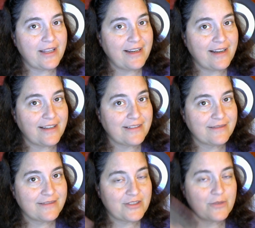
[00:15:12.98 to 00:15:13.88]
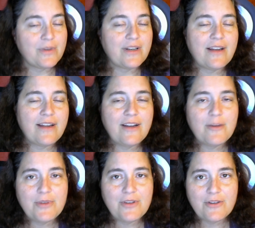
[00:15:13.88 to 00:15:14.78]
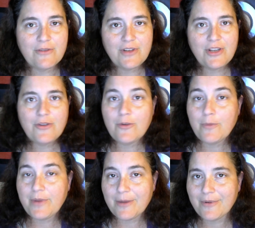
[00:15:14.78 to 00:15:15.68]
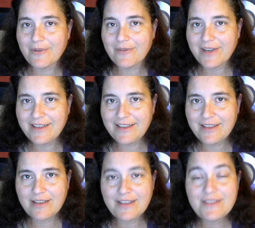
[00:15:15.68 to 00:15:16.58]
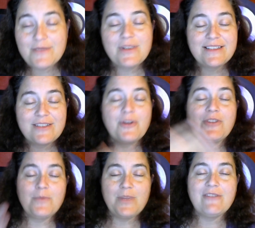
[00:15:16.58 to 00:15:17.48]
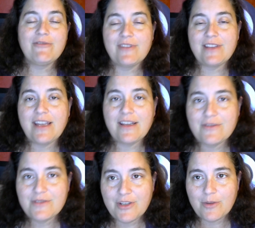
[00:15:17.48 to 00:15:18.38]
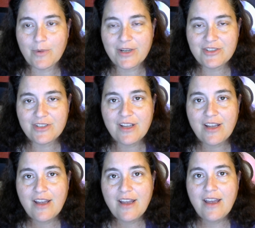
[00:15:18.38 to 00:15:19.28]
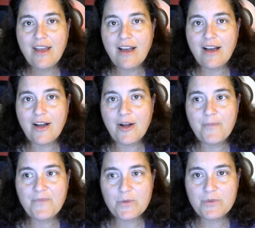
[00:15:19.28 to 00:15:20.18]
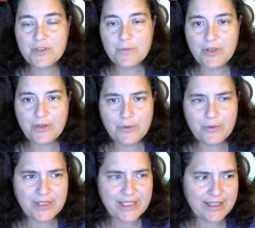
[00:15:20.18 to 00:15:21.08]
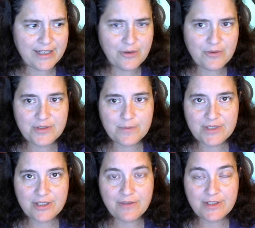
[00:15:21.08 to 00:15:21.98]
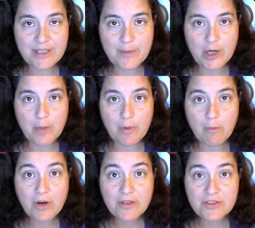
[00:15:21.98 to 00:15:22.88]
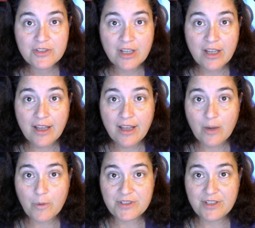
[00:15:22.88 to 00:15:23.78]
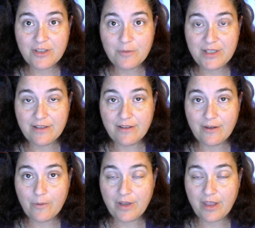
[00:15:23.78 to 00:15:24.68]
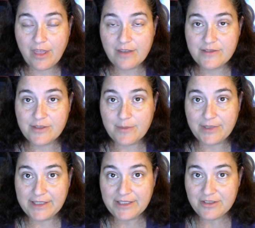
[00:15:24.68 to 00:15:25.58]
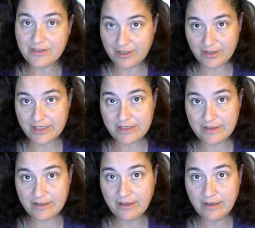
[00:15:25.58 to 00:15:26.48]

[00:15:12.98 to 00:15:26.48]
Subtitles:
icon so when I upload another video, you'll be able to find it. And the next one is going to be for the Kanto Celebration, which is pretty cool. And then I know there's some stuff that's coming up in March, which is going to be dealing with some legendaries.